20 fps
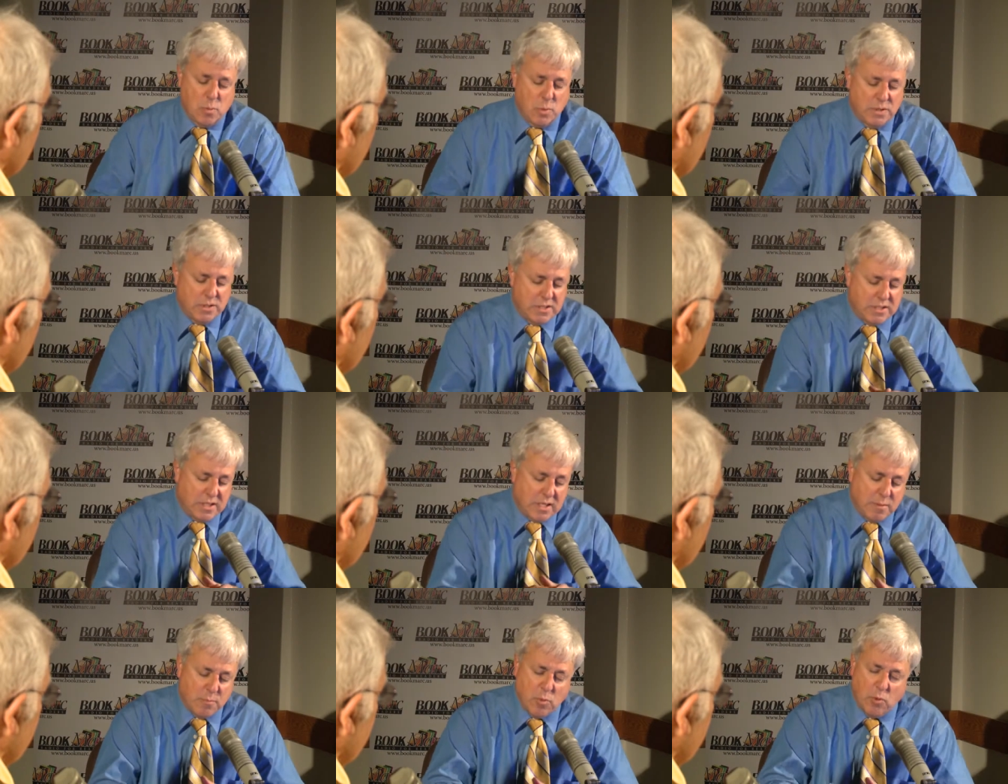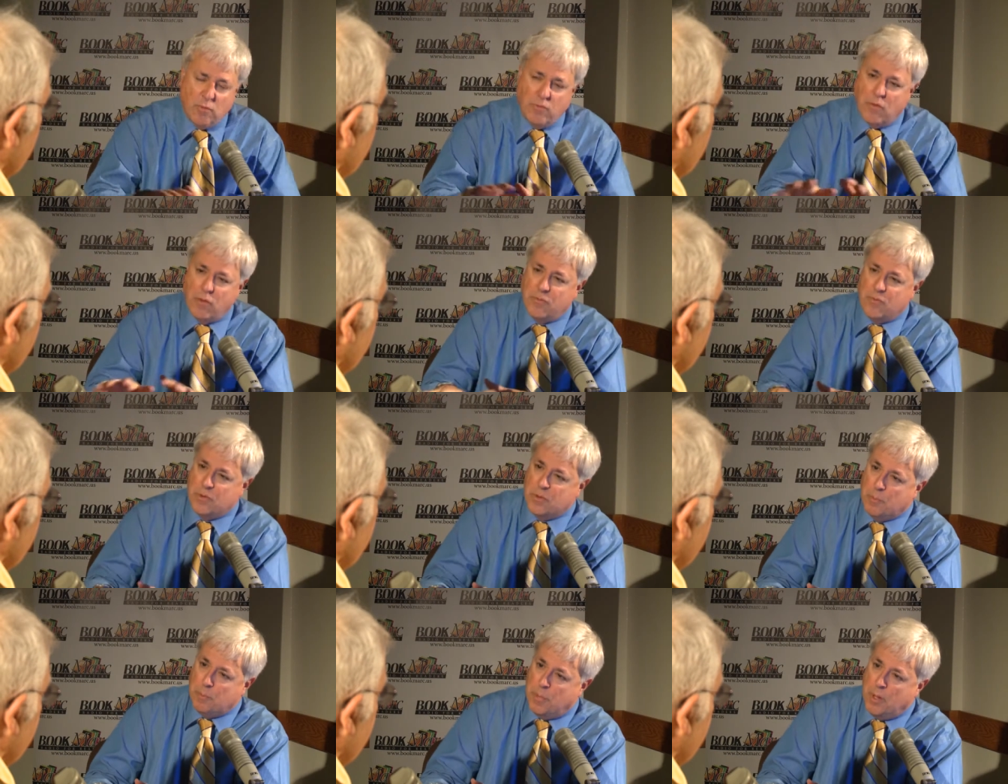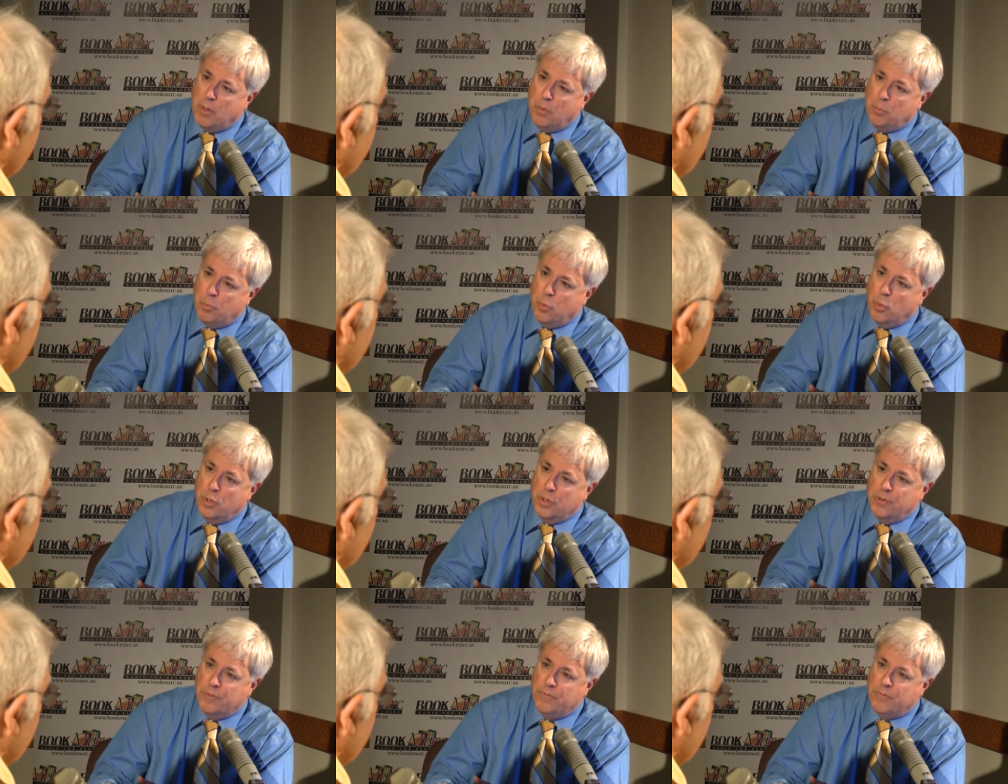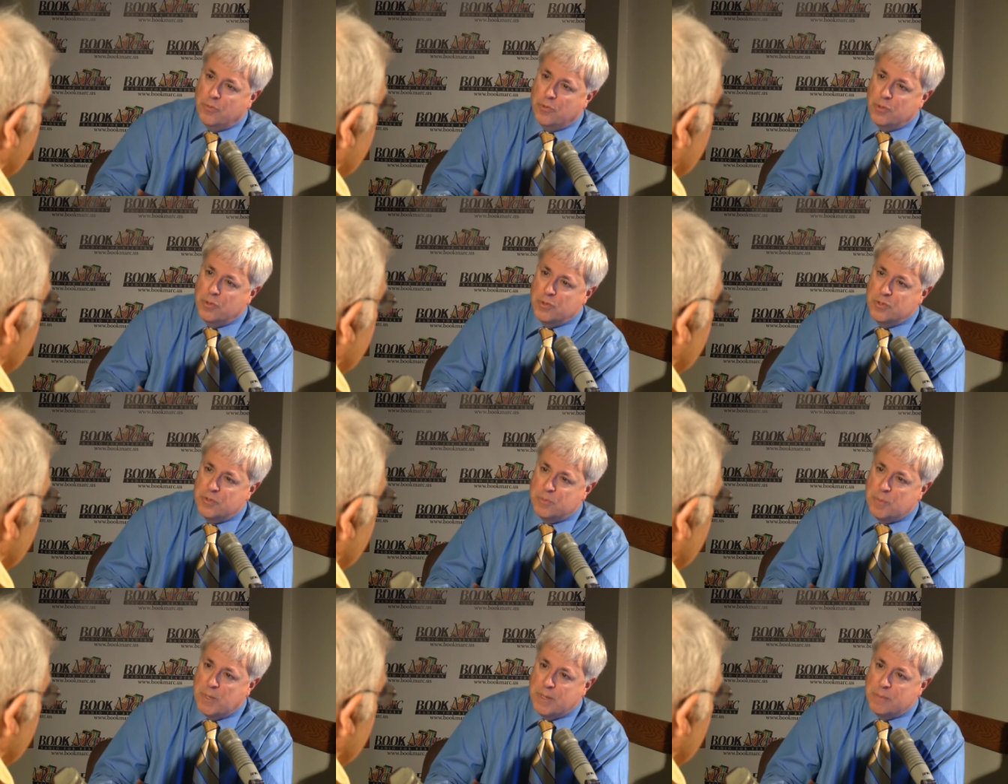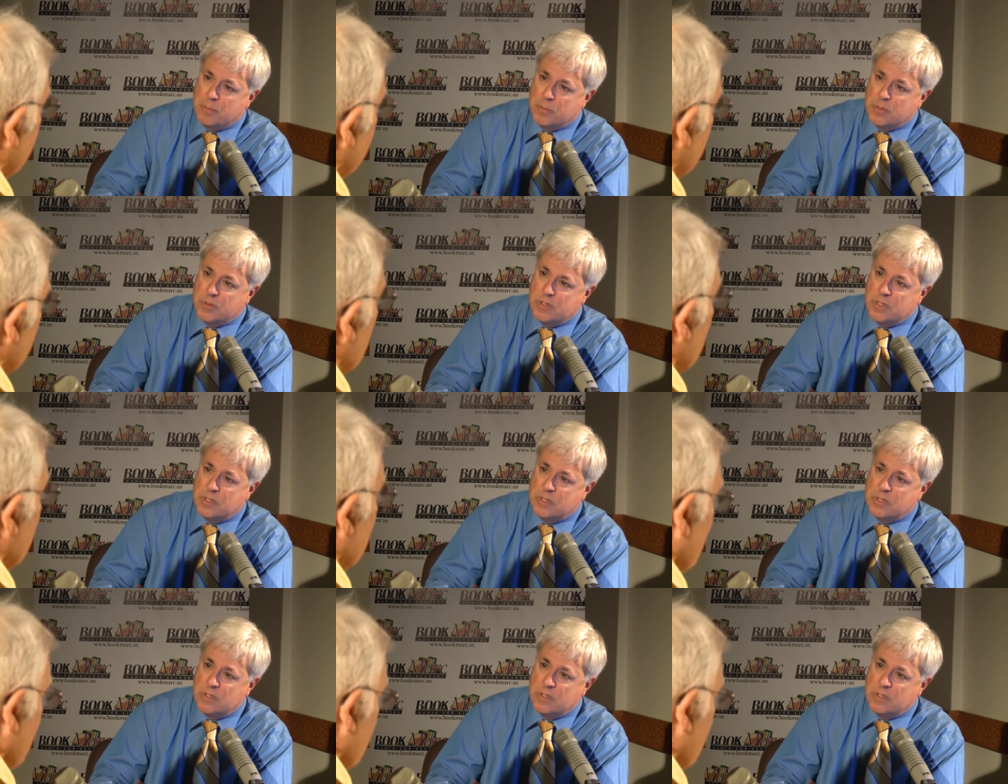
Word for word: When did they move over to pulpwood for newspapers?